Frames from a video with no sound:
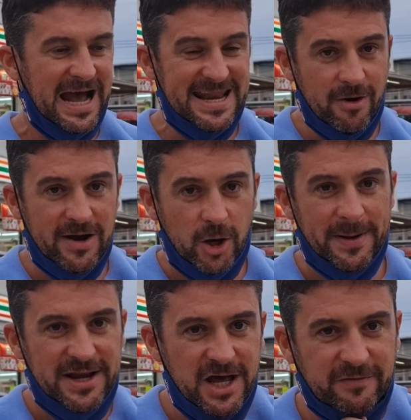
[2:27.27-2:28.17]
and they're a little
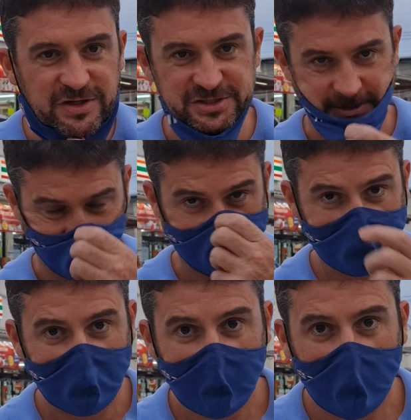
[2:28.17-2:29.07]
bit nervous.
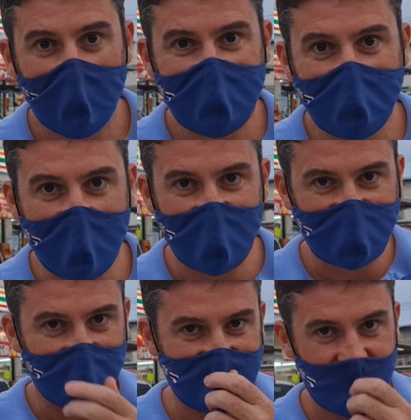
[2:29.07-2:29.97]
Wear your
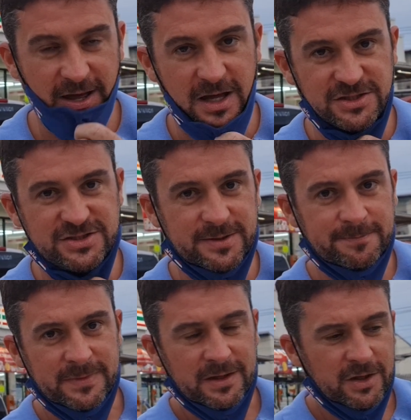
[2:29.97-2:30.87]
mask, wear your mask.
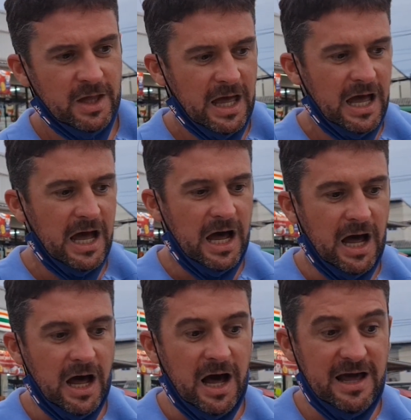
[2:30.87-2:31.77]

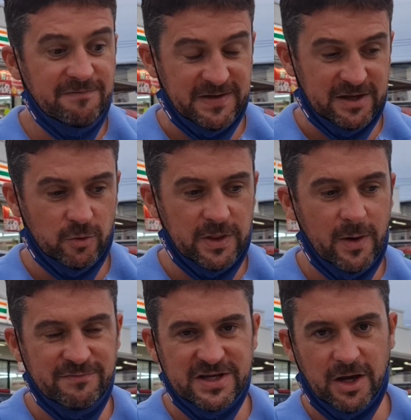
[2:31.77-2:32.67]
I think,
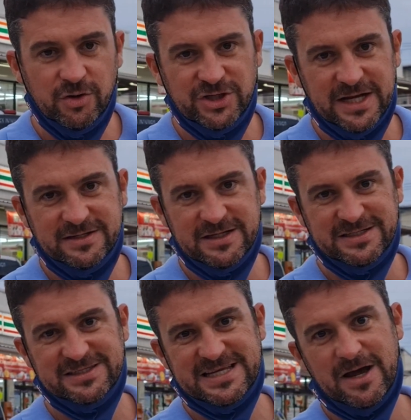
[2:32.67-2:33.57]
although I've negotiated a
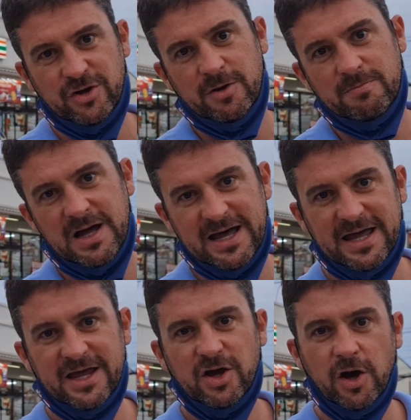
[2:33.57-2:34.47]
discount on
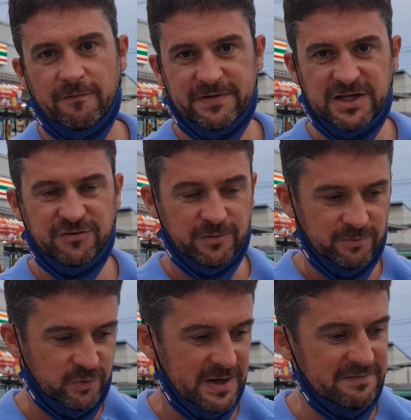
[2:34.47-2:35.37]
my office
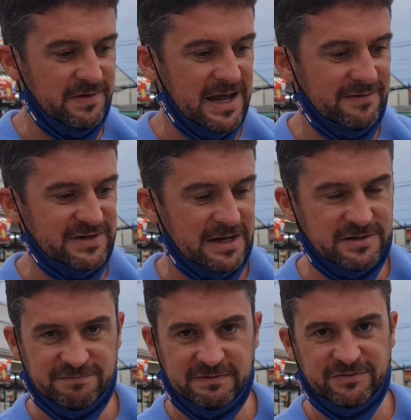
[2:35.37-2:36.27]
from 25 down
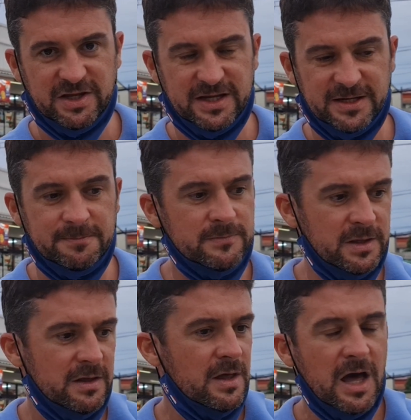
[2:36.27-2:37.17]
to
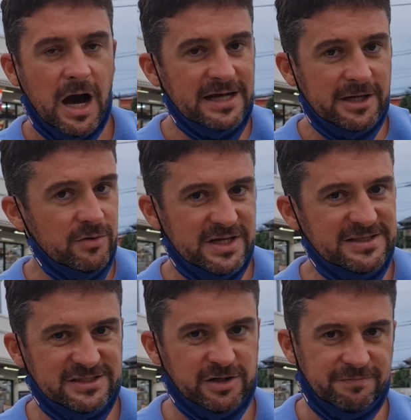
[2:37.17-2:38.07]
15, I don't
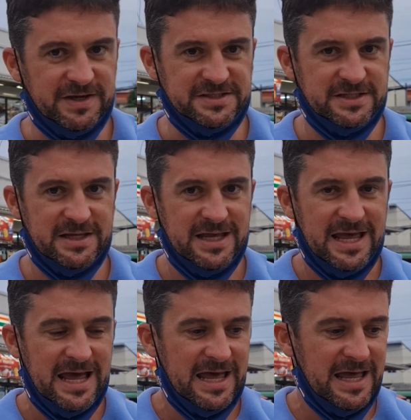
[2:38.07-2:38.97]
need this office.
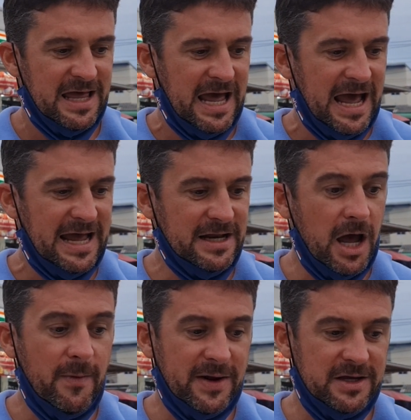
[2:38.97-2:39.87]
And
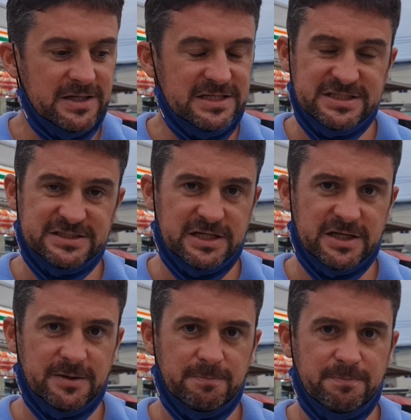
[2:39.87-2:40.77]
I reckon this is
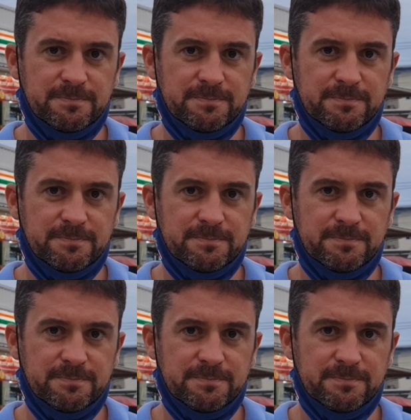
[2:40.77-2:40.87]
a